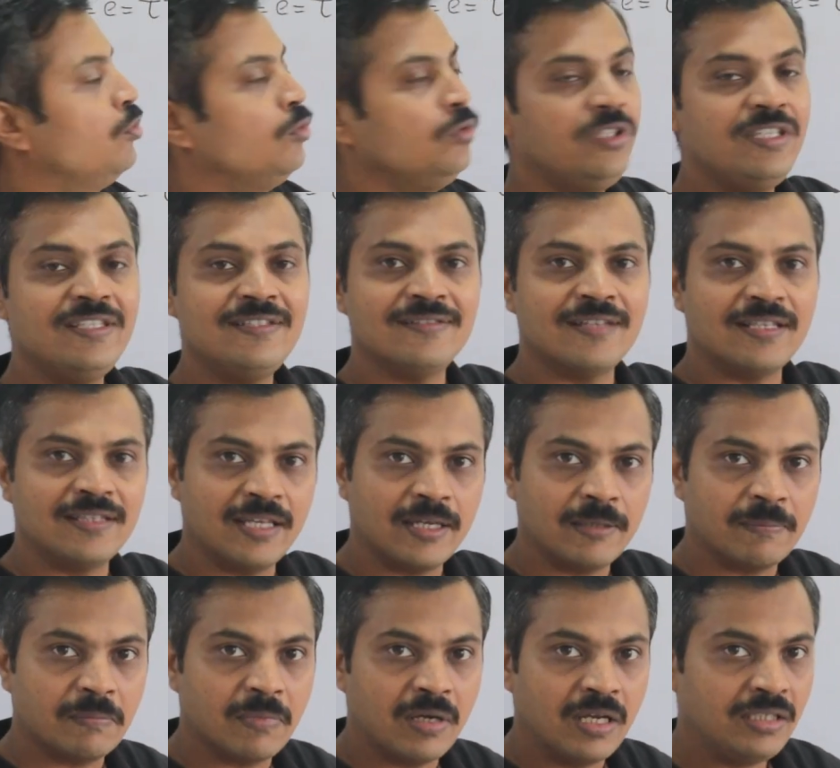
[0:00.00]
tau is
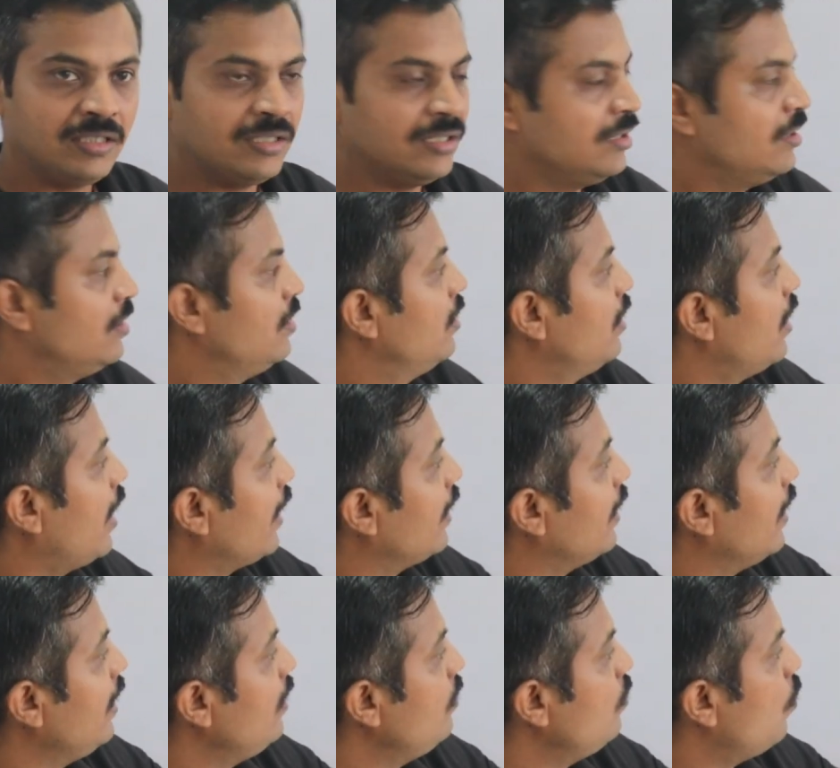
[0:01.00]
nothing but,
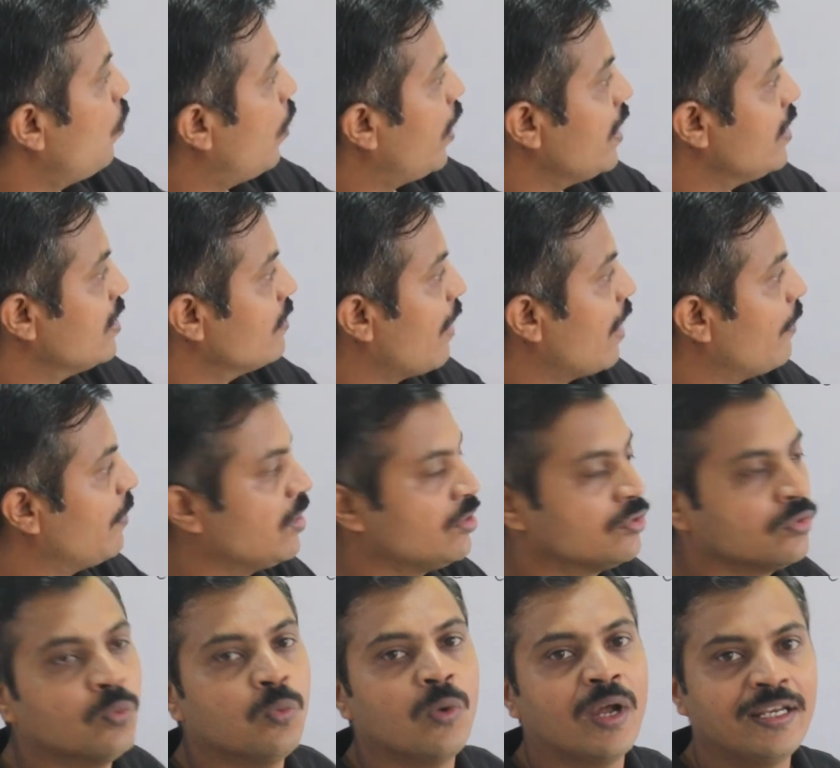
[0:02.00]
again 1 is mapping
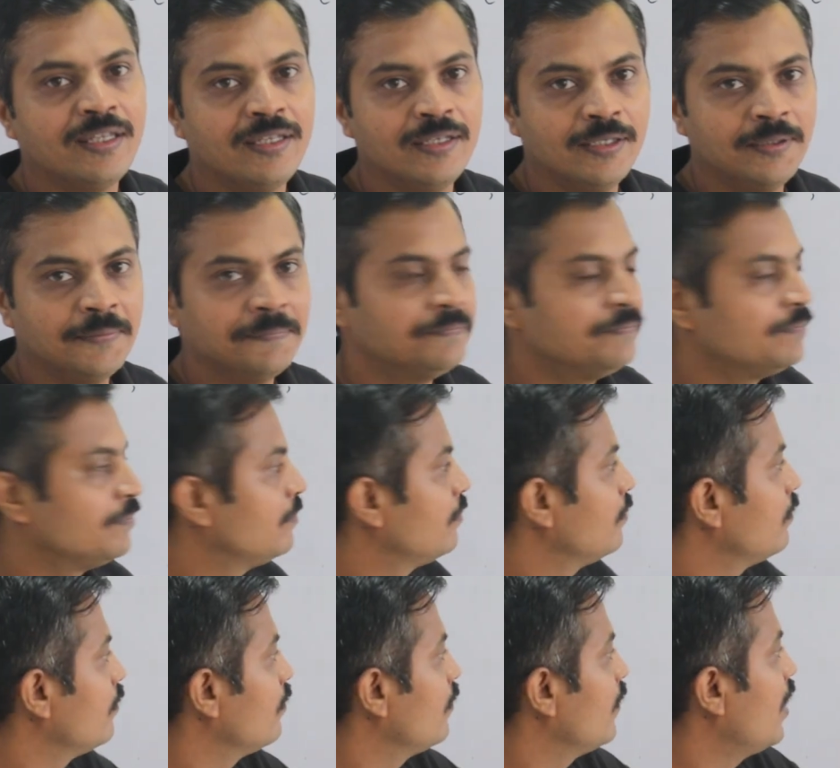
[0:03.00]
to 1 here,
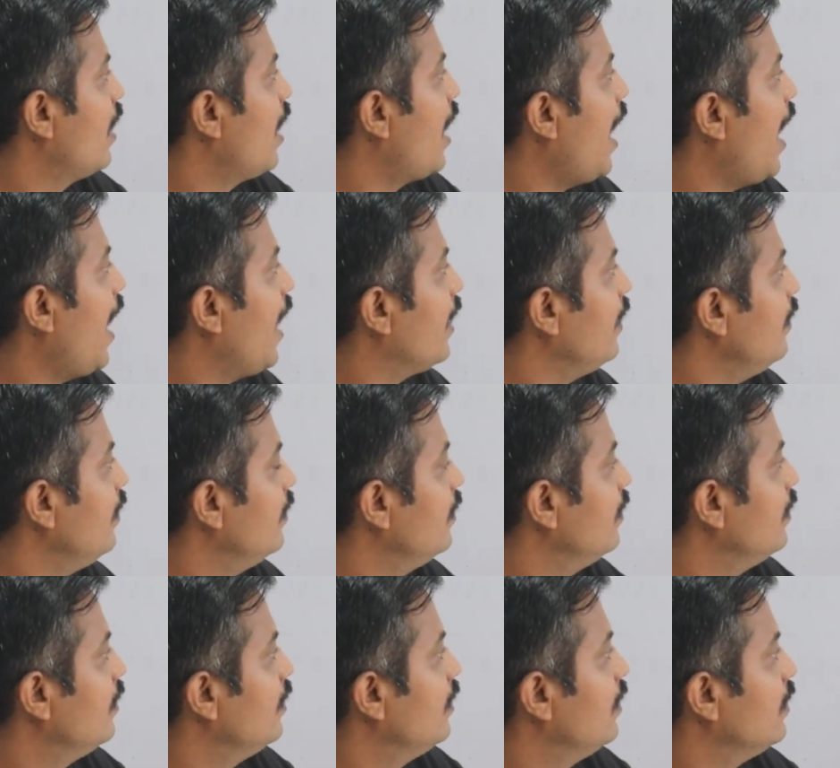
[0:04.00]
and
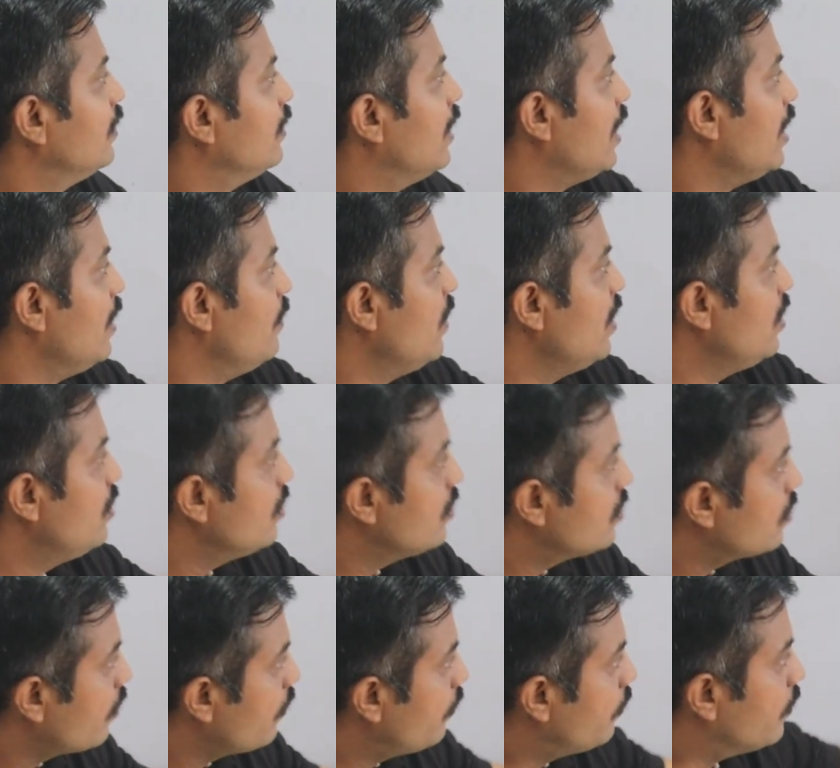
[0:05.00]
the
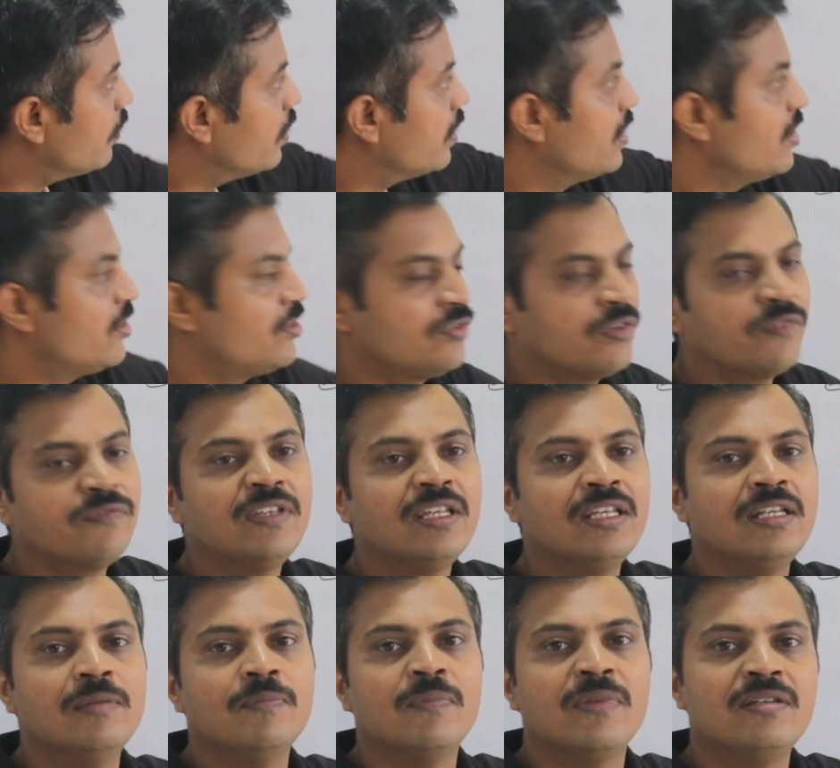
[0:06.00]
images of rest of the
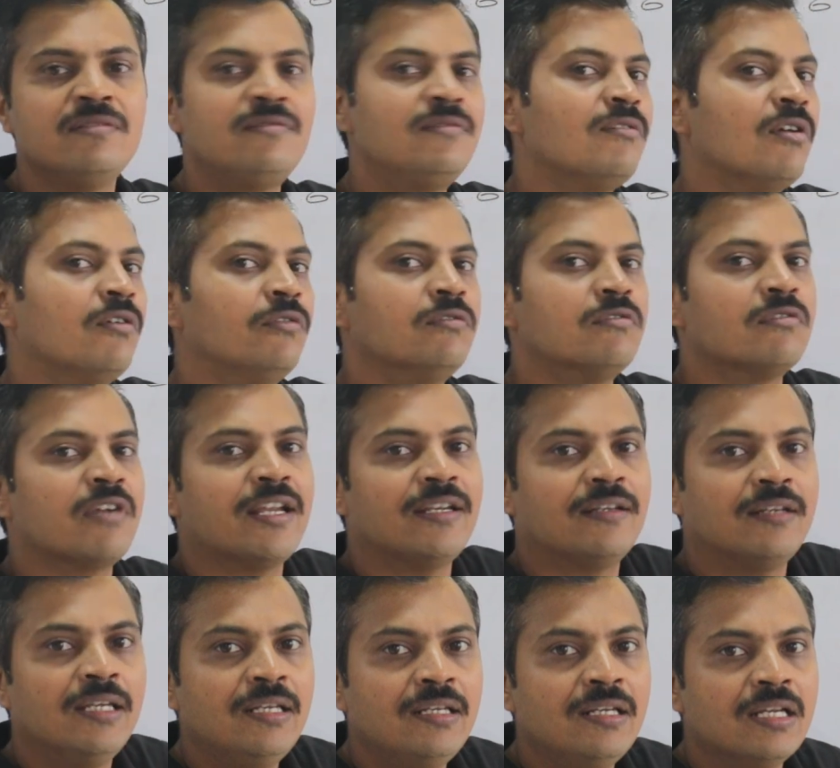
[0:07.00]
elements you have to
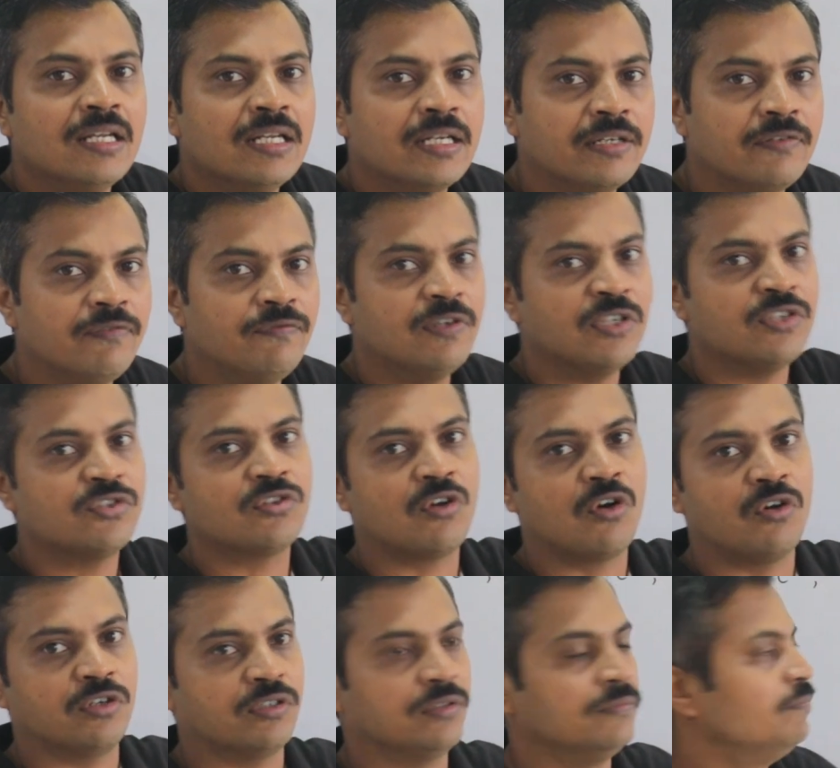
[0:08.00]
write in reverse
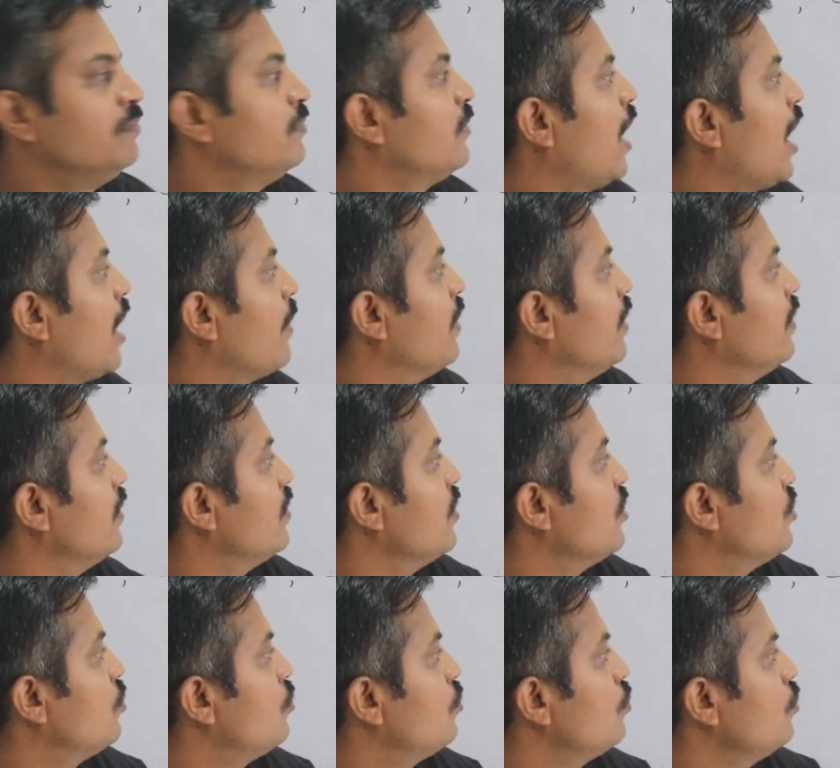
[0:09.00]
order. I mean, this
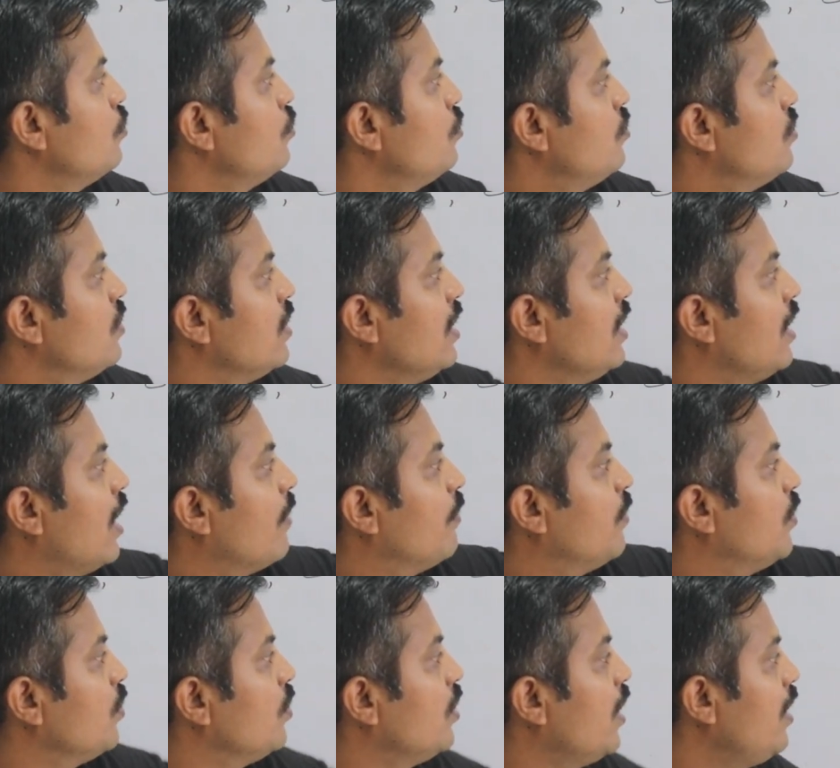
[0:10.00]
is 2, 3
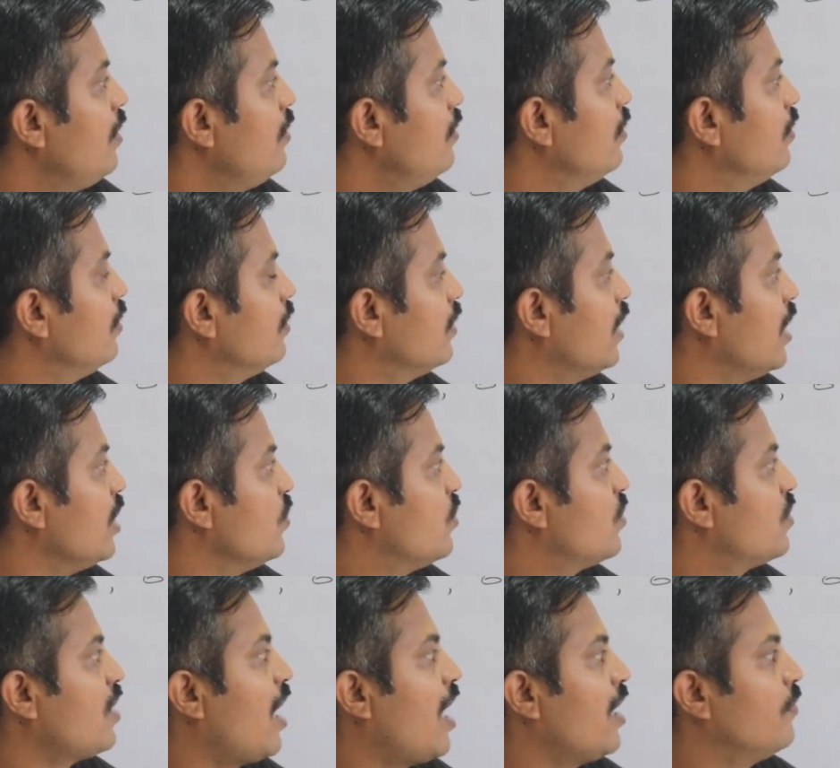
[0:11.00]
up to n, then you
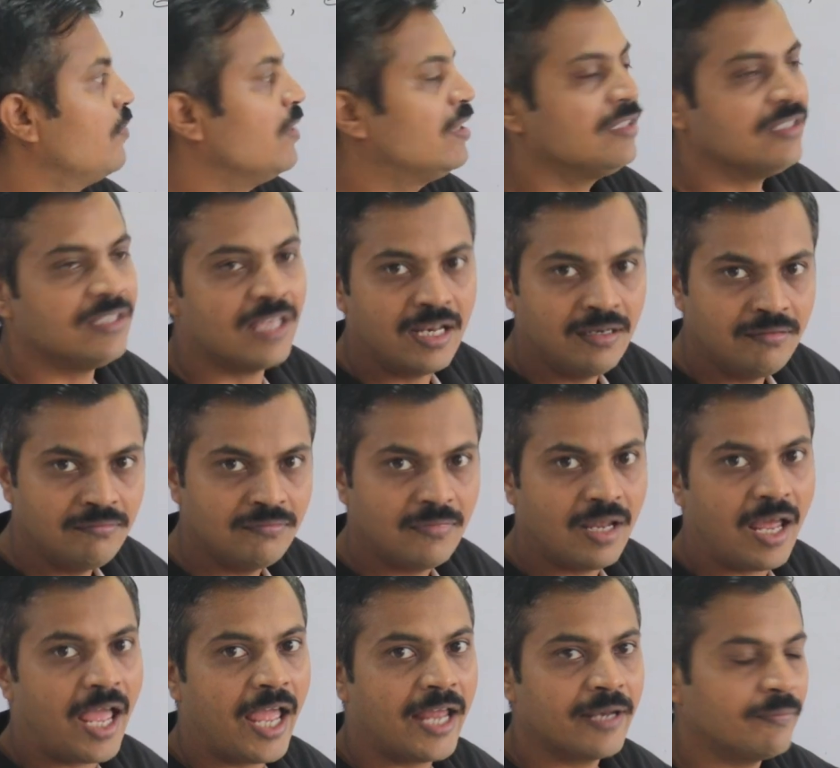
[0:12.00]
start with
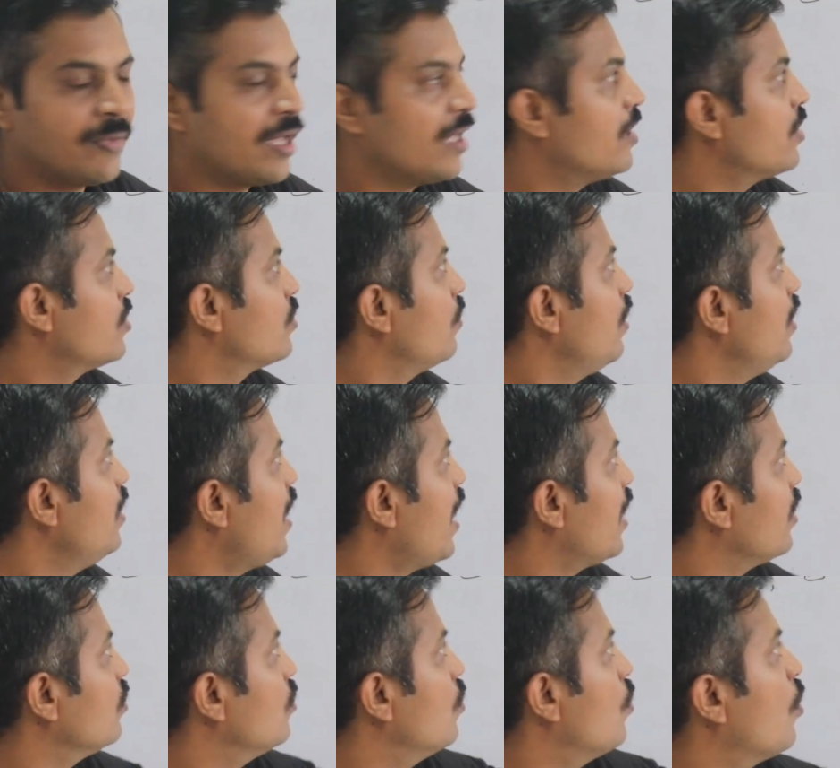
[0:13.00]
n minus 1
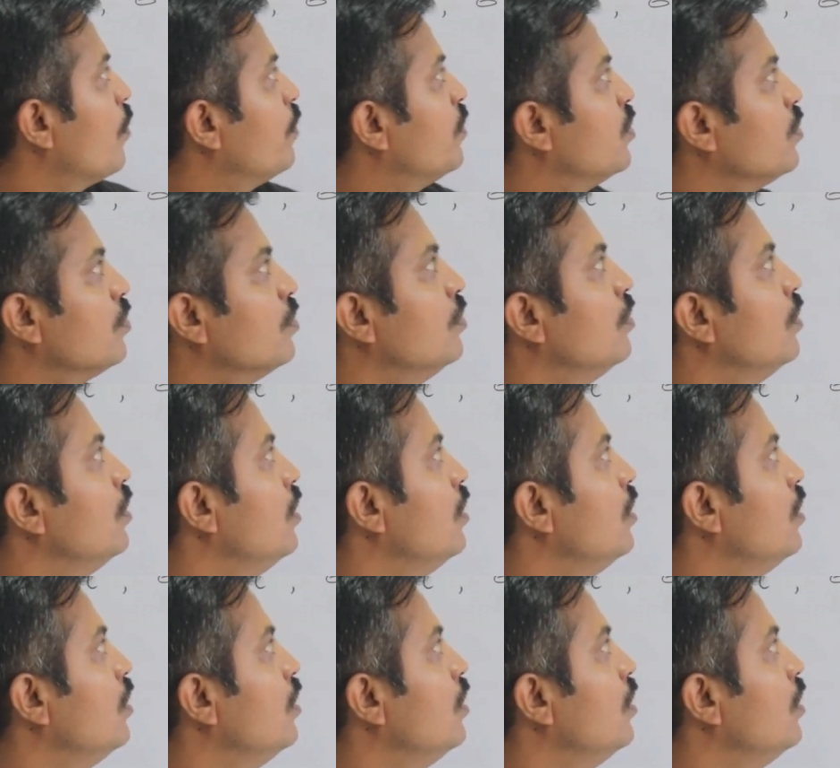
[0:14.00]
and go up to